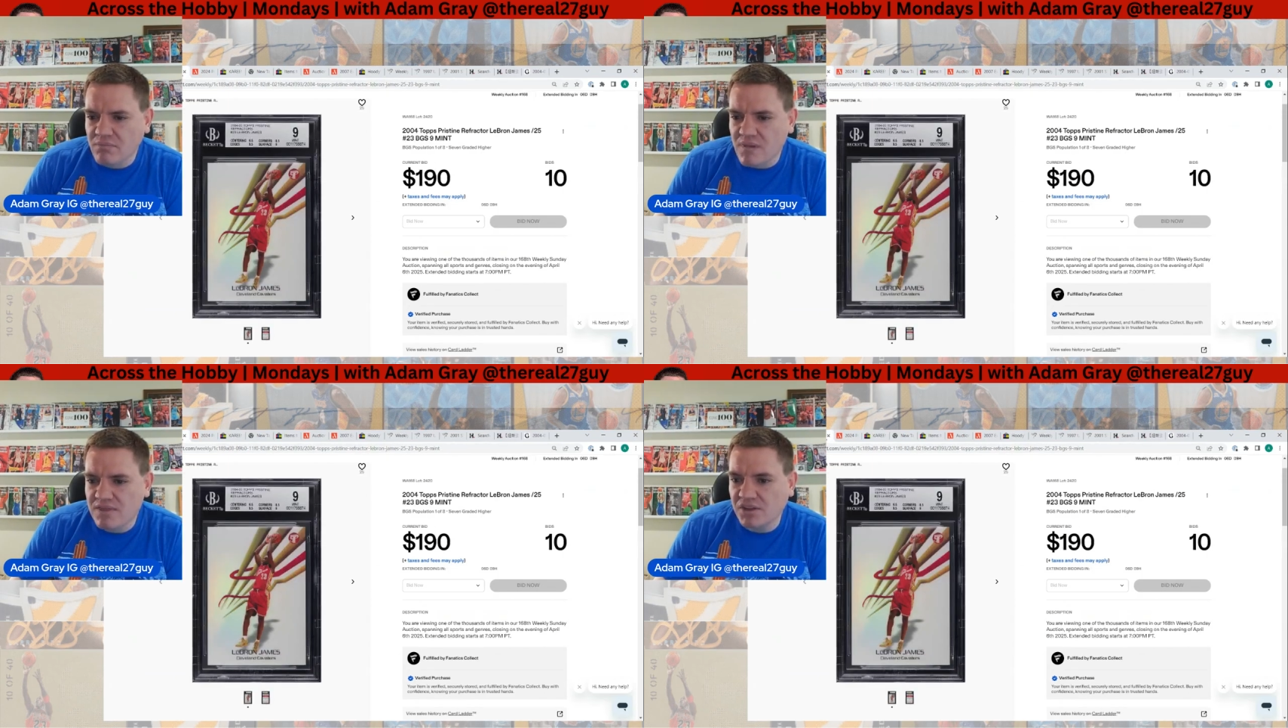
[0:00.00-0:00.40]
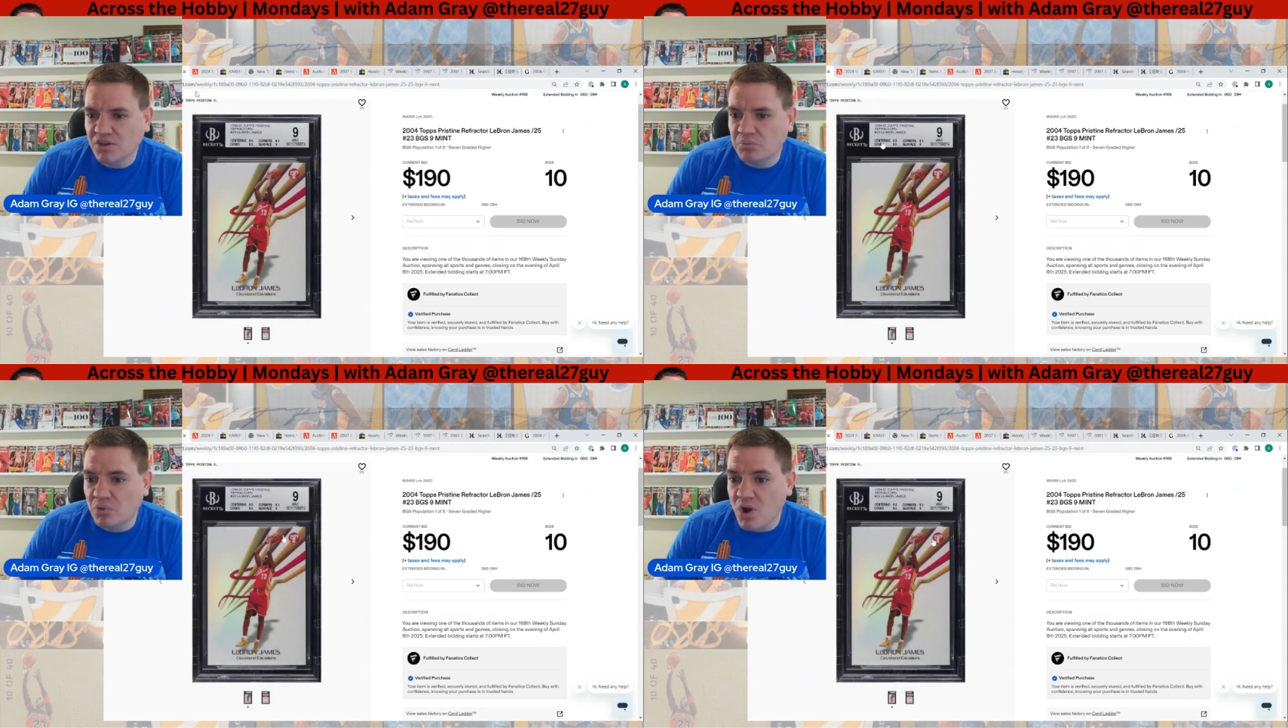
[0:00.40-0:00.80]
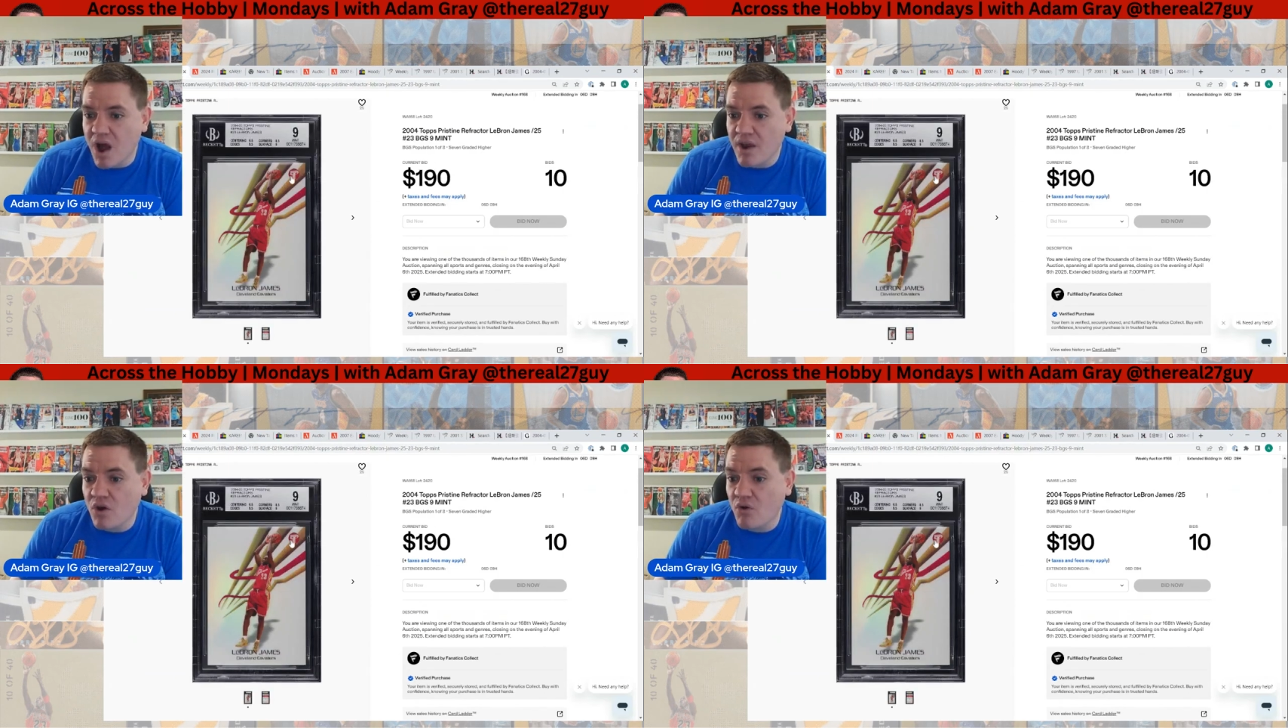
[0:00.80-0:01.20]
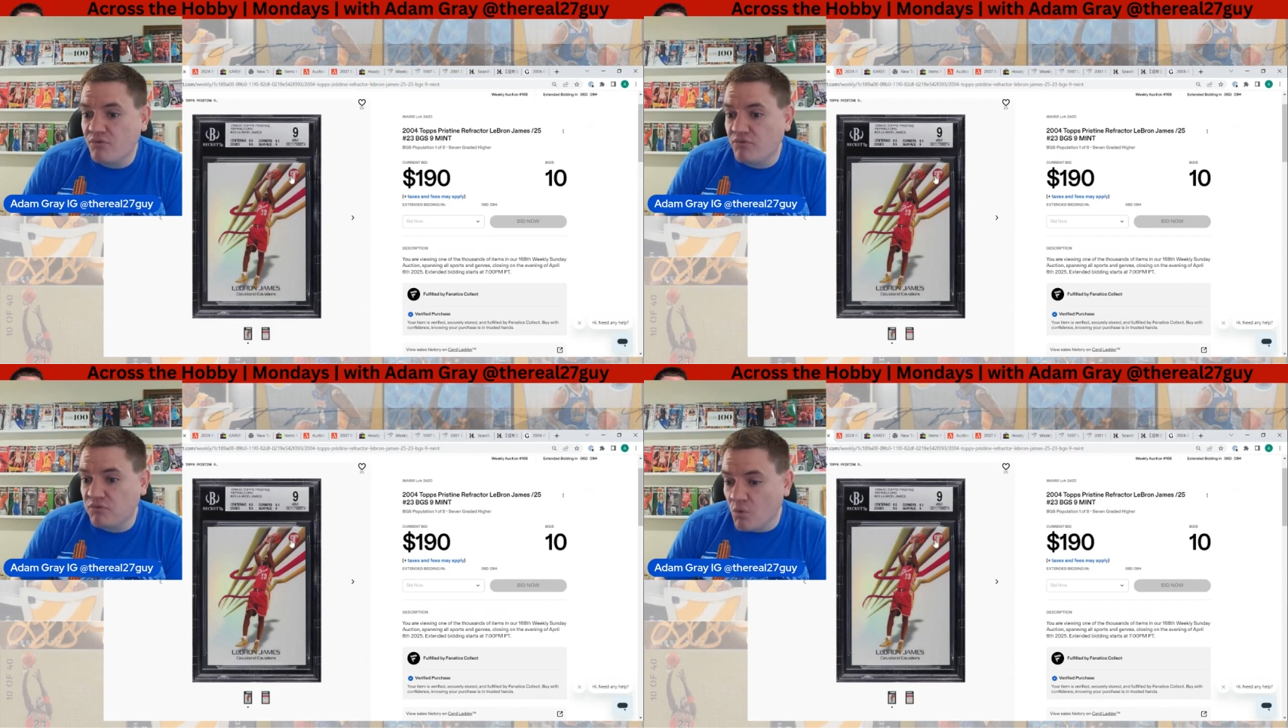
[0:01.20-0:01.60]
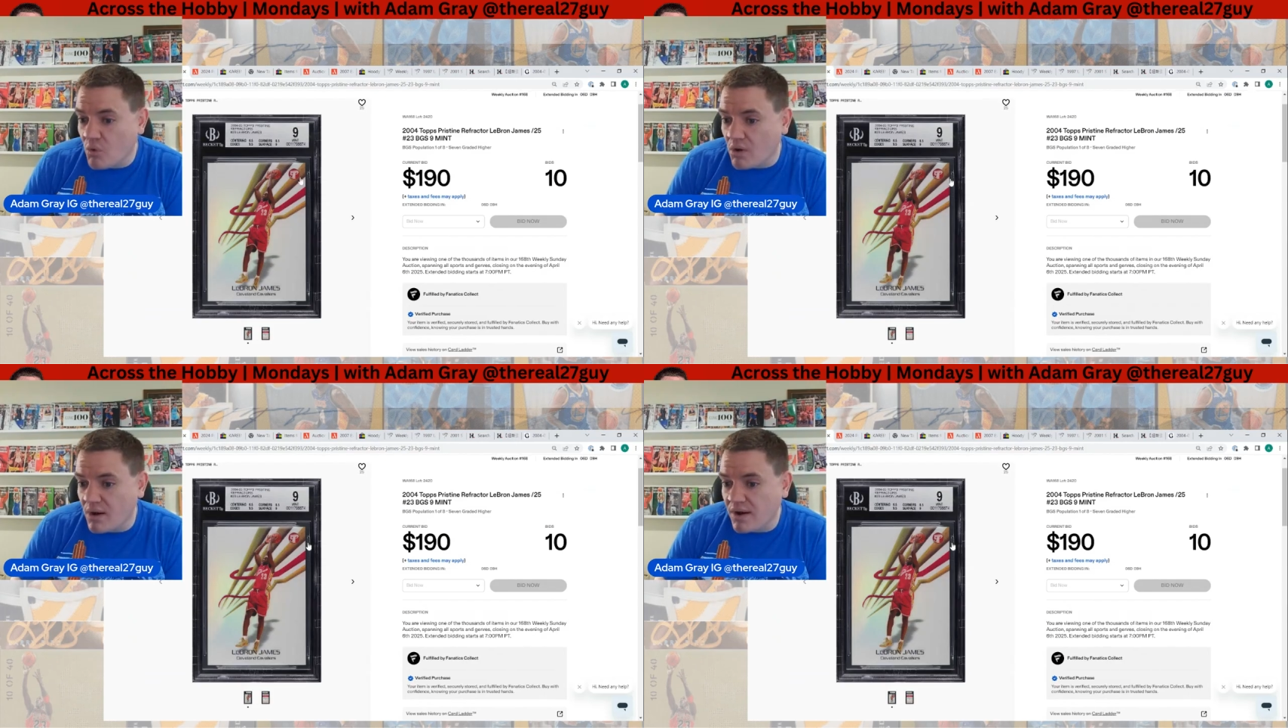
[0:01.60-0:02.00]
The LeBron
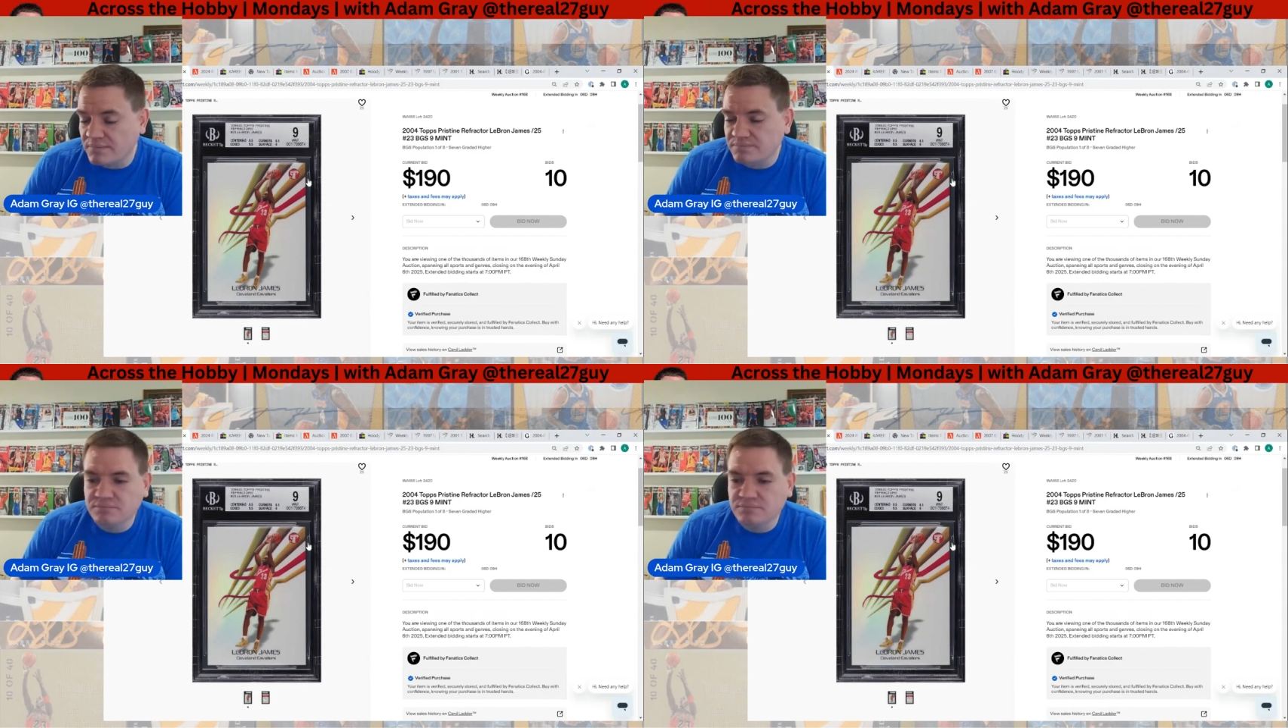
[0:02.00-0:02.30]
04,